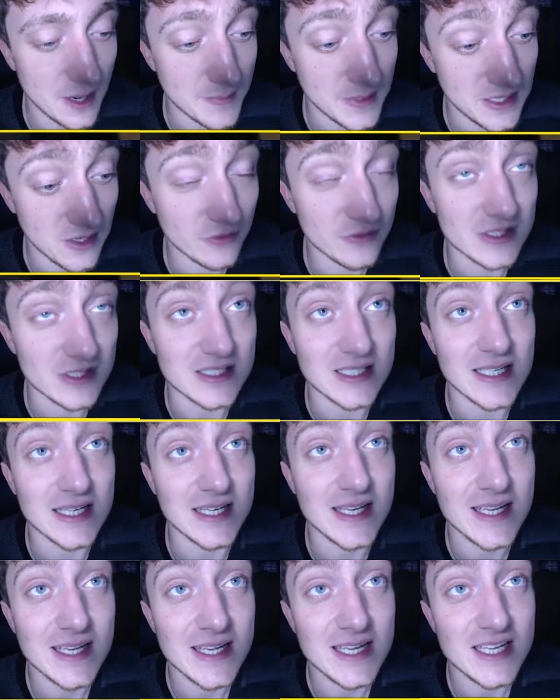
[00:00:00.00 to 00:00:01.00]
I mean,
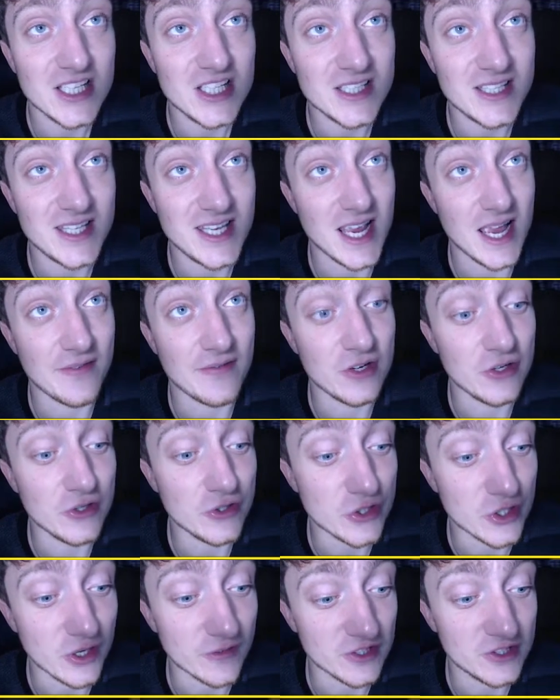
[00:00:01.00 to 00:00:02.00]
obviously, it's the
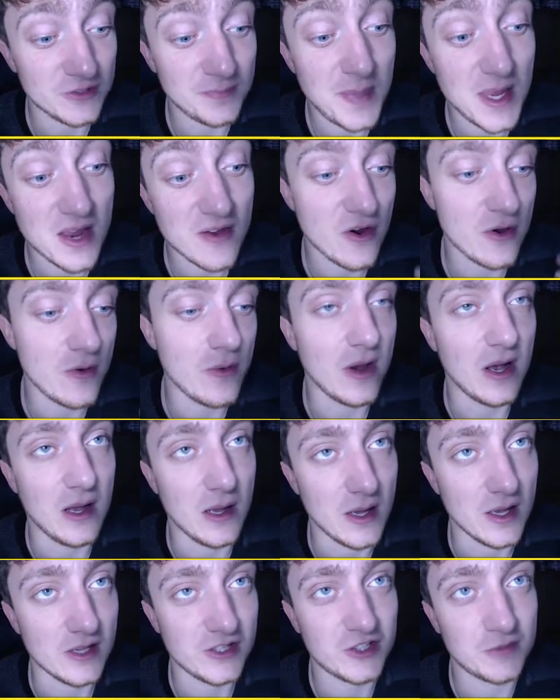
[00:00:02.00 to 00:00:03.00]
evolution of a
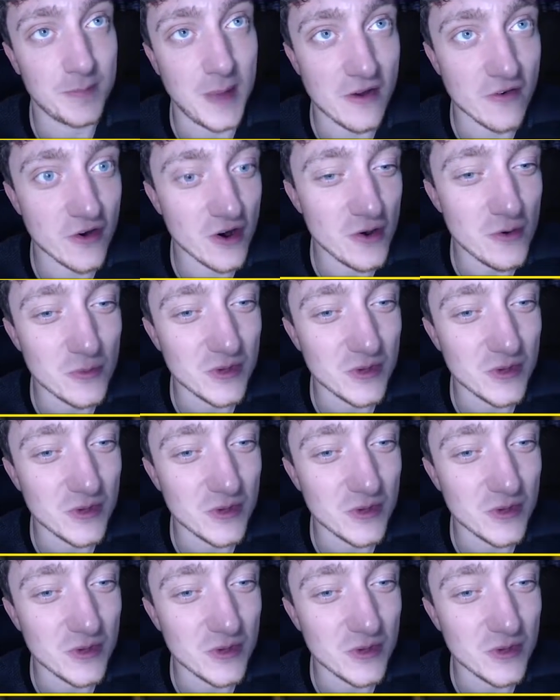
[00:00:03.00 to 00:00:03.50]
Sparrow,